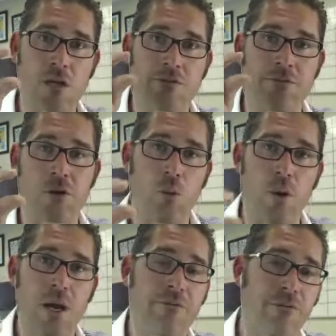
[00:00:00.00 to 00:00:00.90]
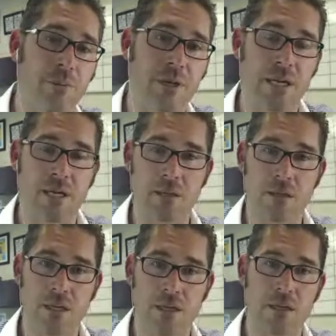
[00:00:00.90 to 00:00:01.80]
fart away from getting
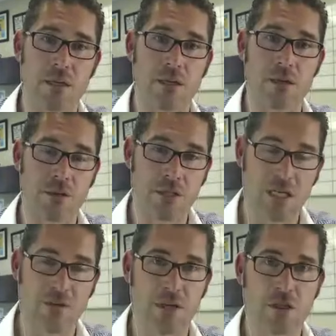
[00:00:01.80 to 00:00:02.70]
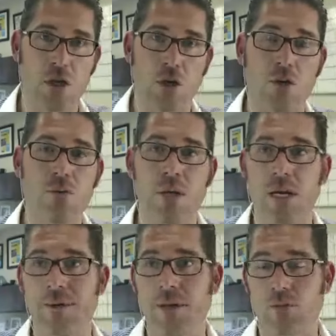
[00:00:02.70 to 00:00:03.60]
the, you know, the T V show
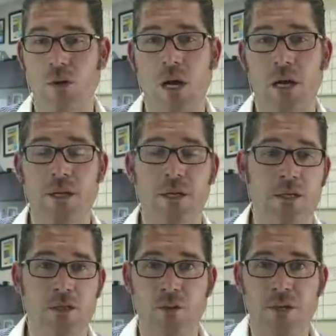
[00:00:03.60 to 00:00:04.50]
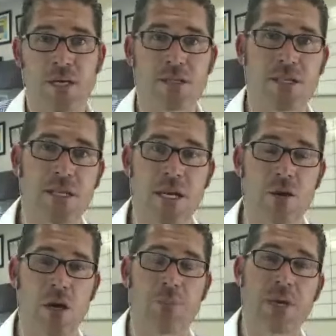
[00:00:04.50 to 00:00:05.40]
uh, that Rod is doing down in San Diego
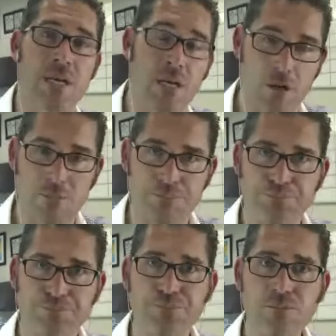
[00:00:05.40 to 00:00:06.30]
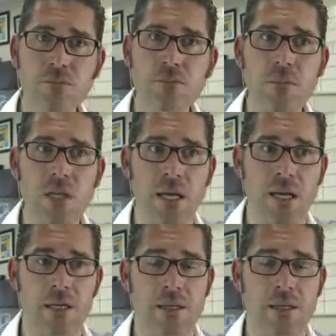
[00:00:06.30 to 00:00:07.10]
up here. and